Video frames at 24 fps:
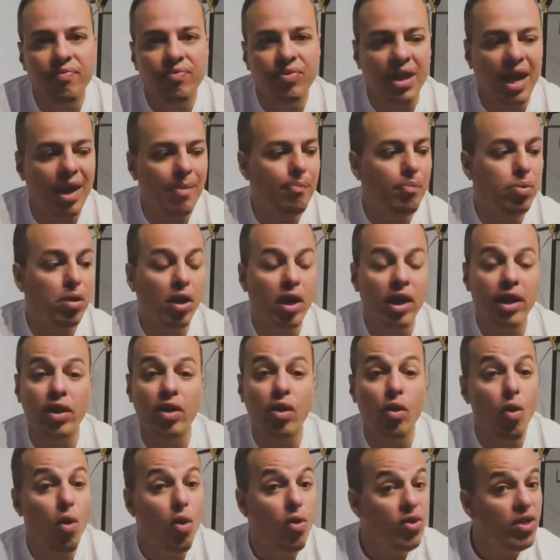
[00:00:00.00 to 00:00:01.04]
applying
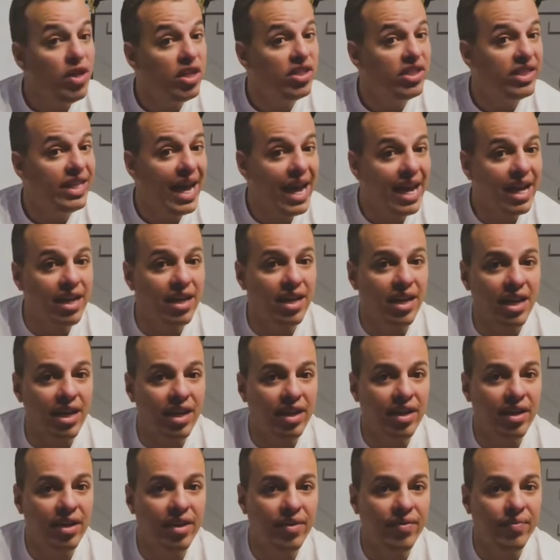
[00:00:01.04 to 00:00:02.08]
all this
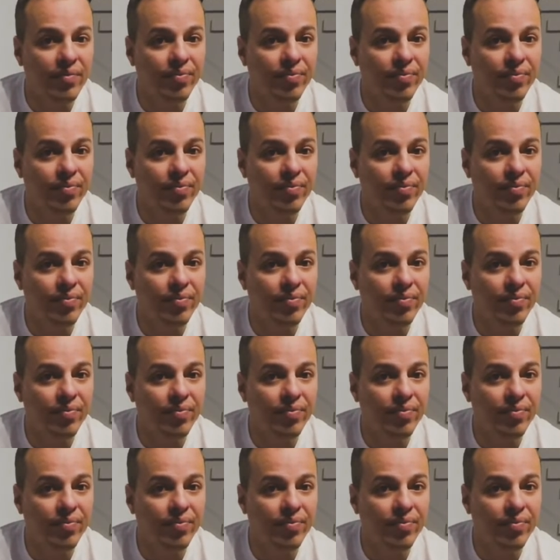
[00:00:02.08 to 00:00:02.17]
technique